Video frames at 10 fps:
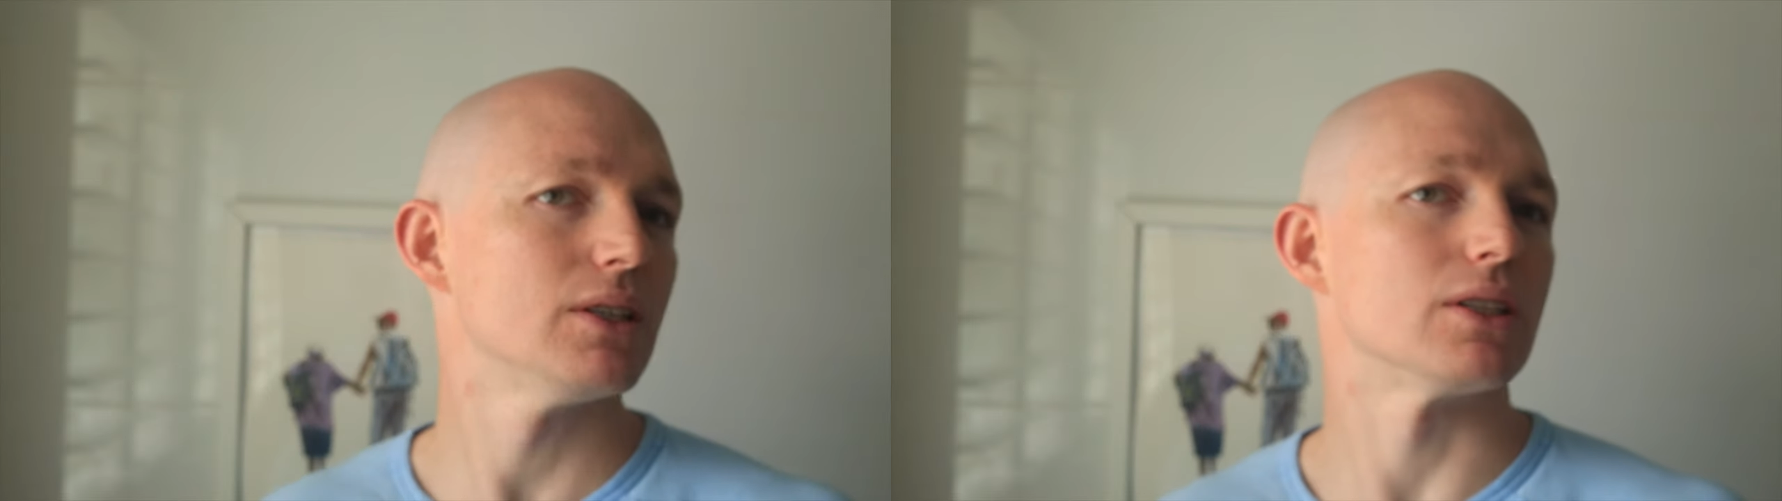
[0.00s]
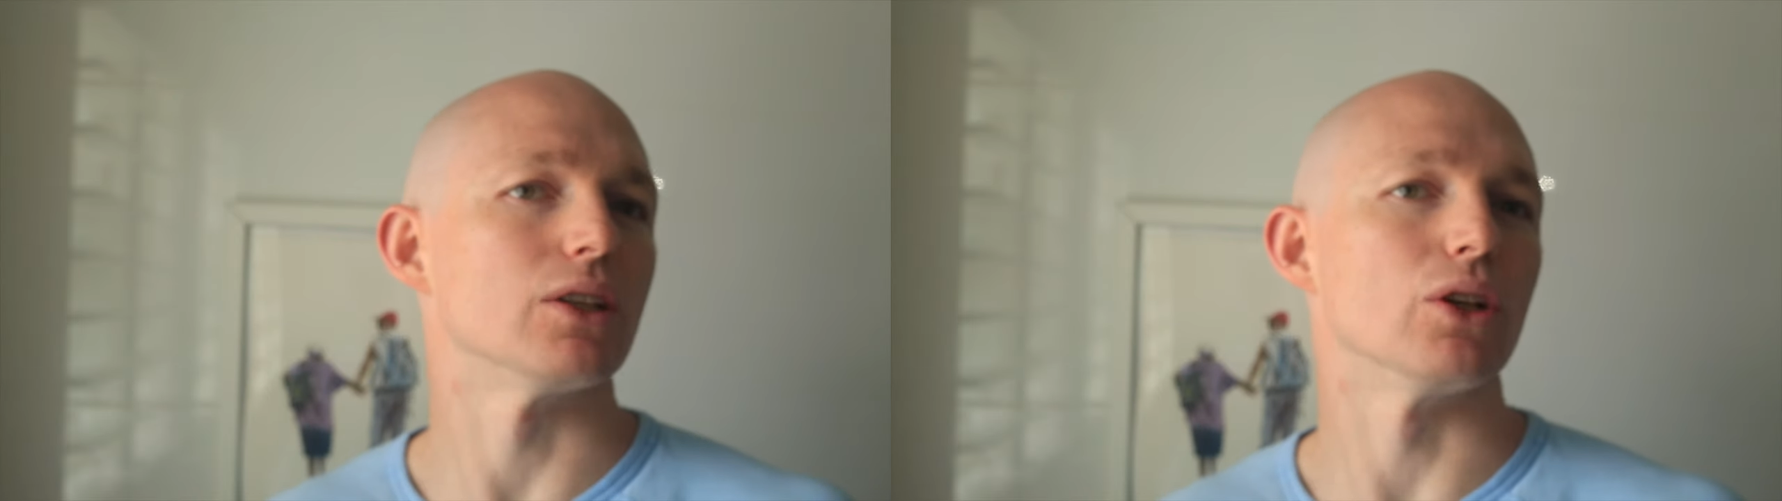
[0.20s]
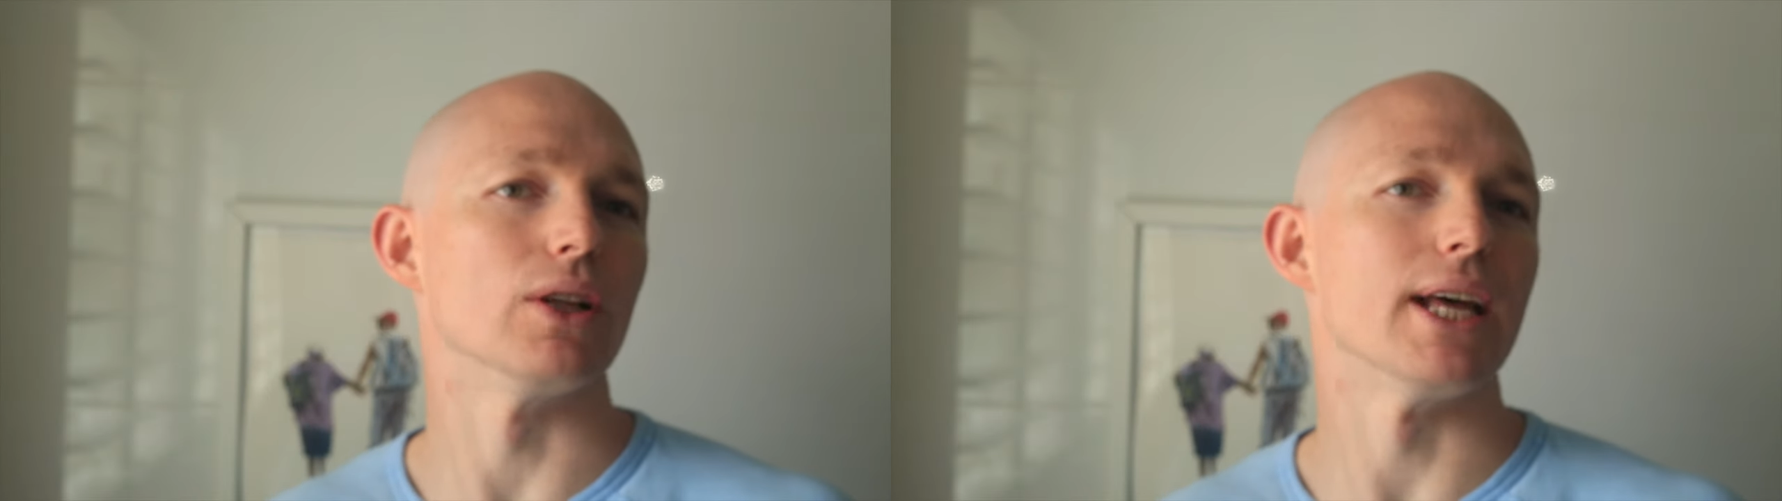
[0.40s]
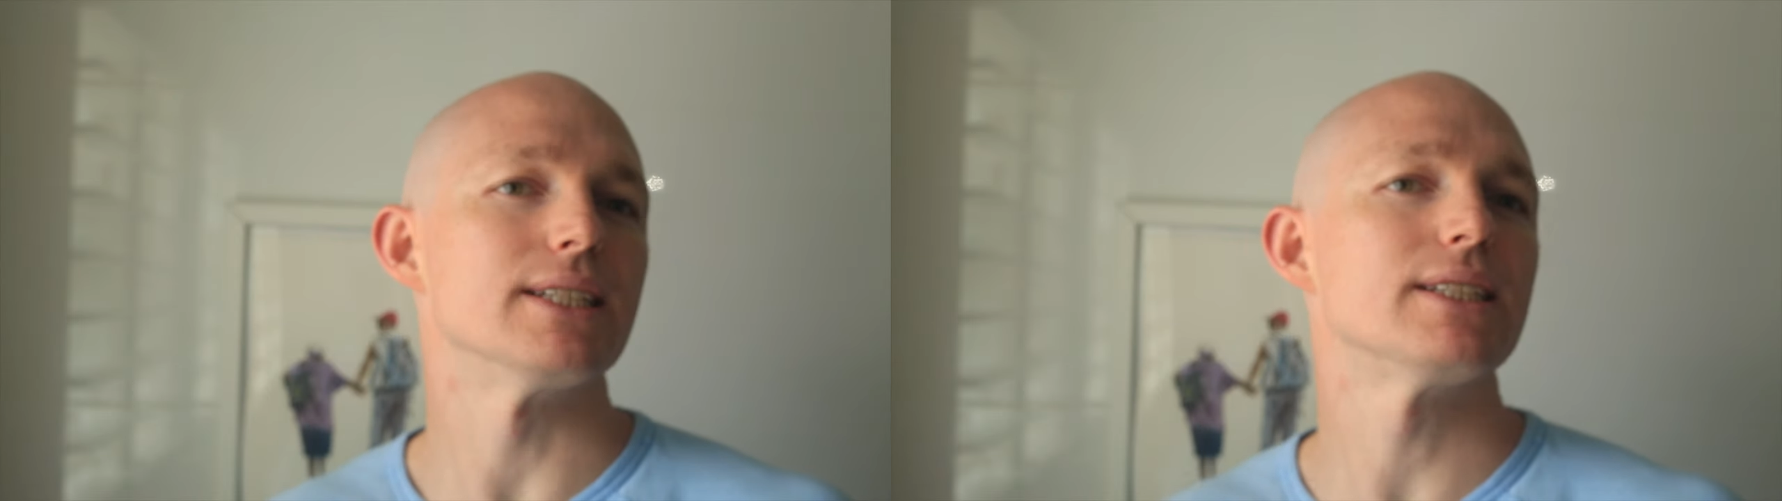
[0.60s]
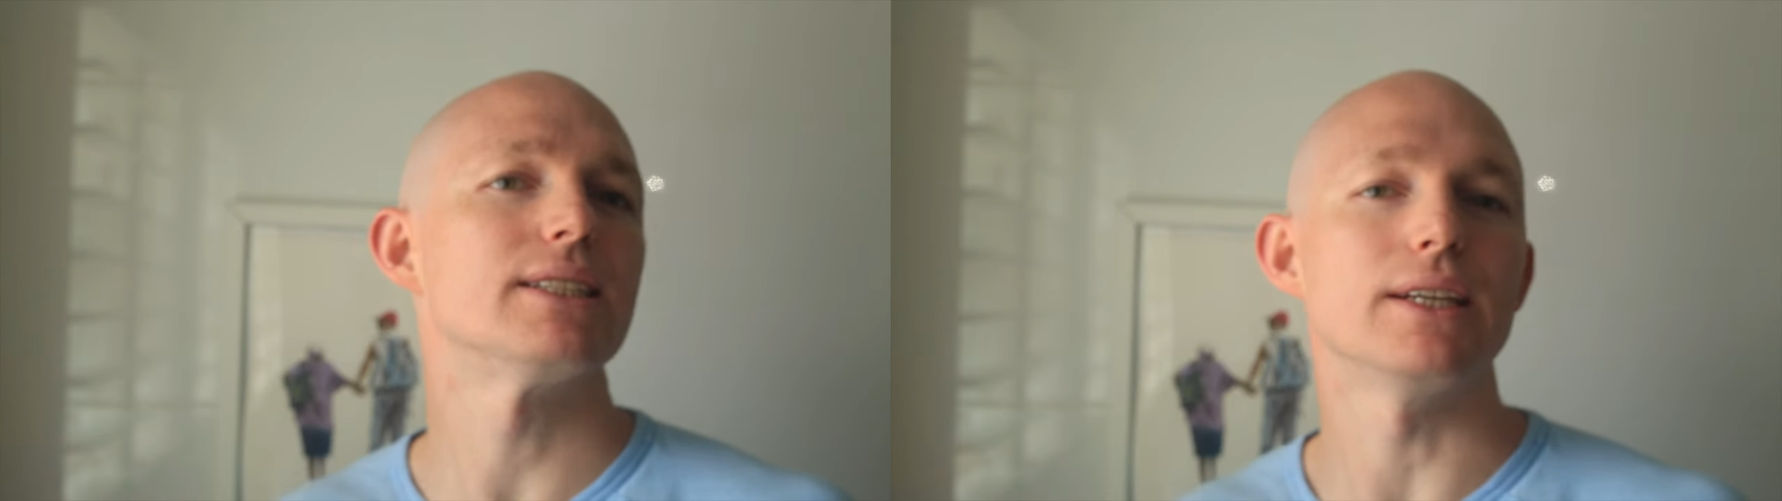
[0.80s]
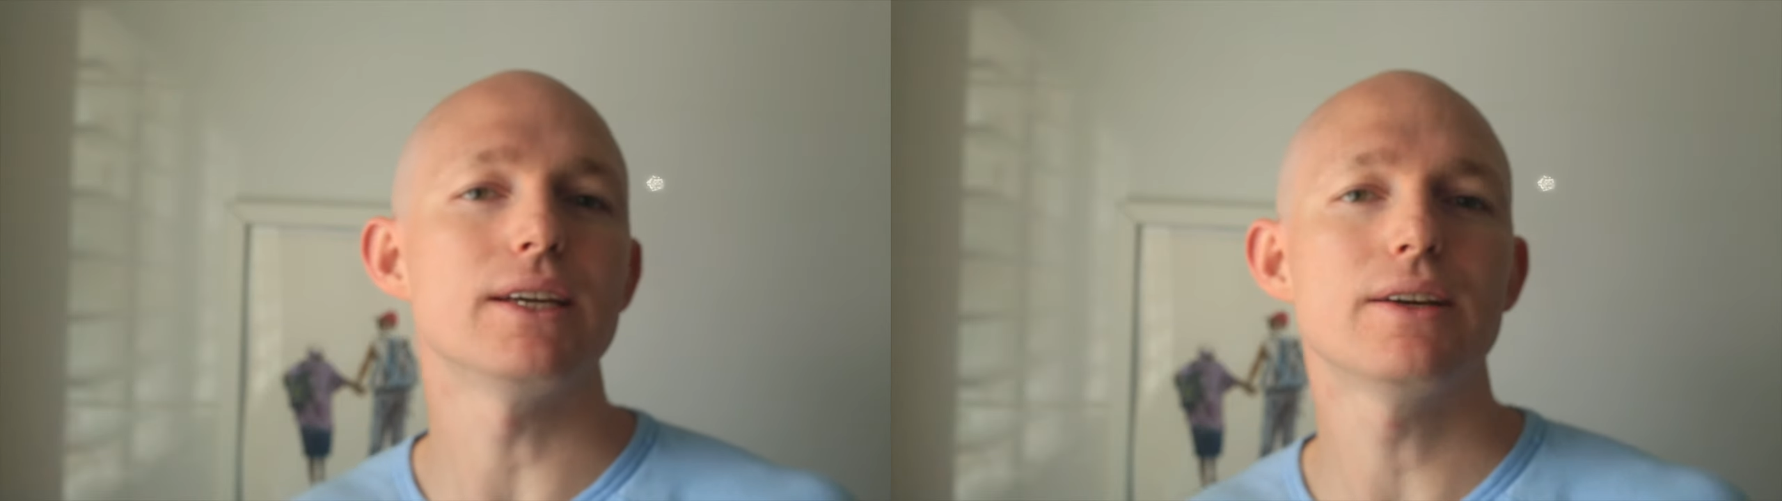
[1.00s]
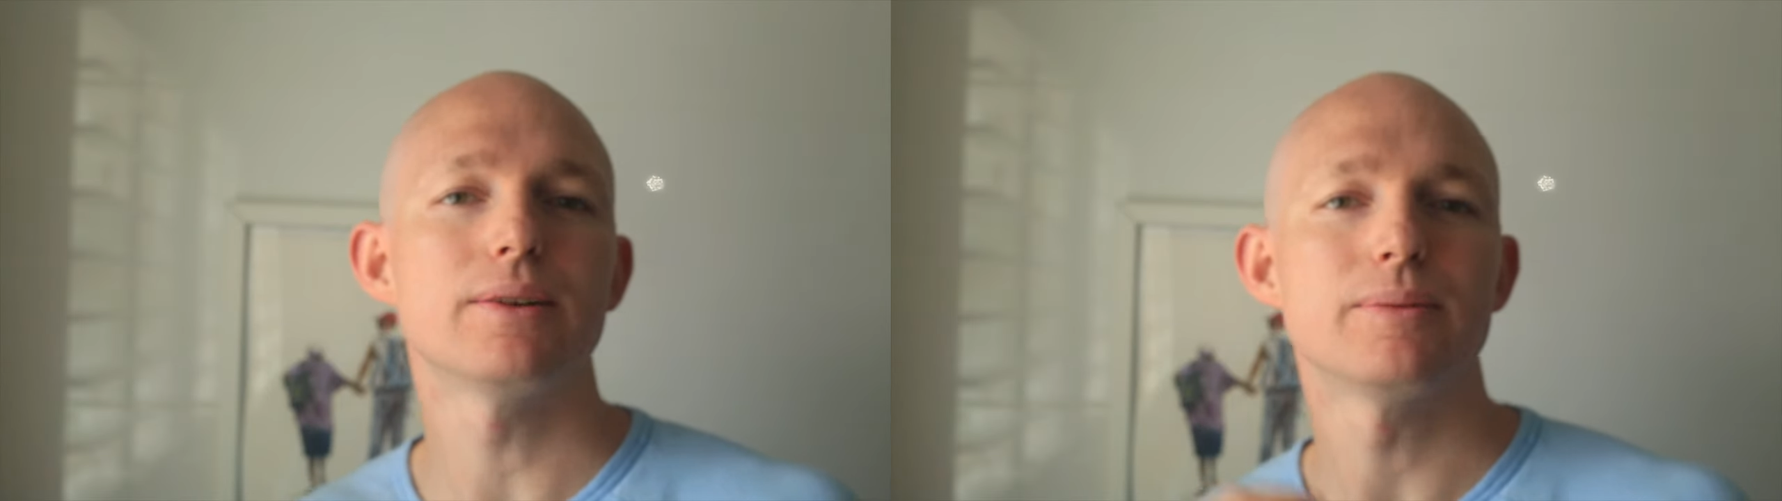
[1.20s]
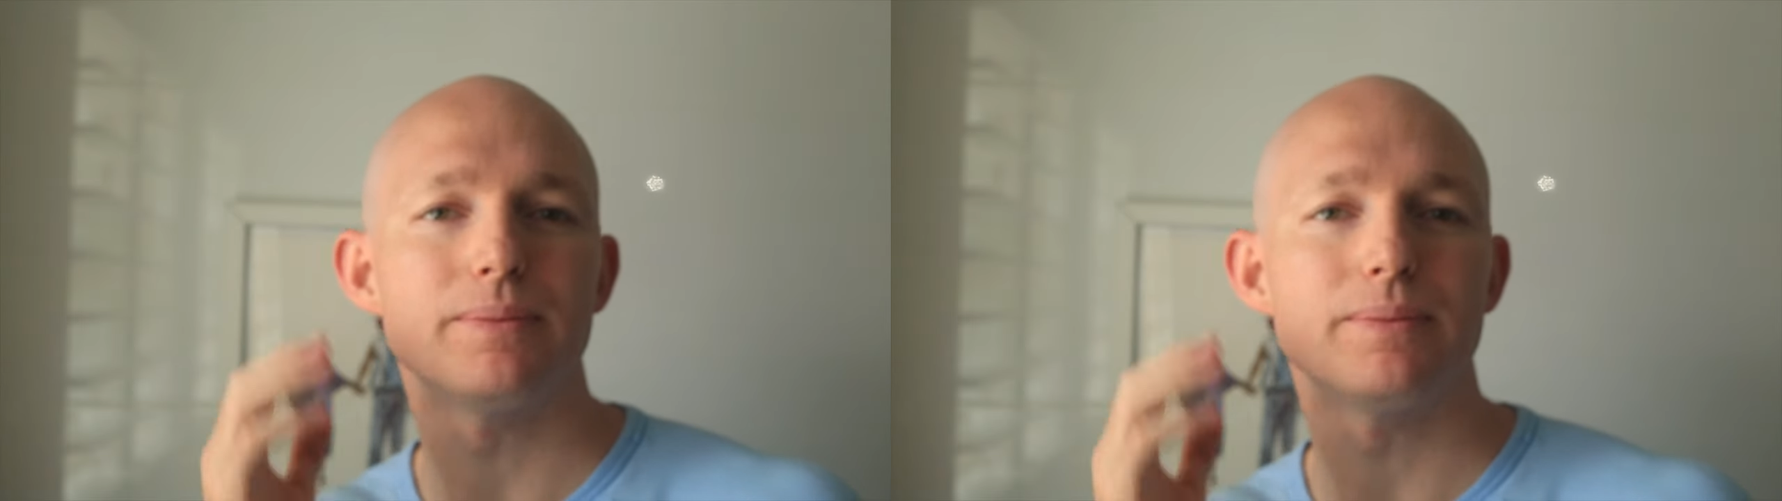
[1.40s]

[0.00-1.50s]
Just a little less stingy.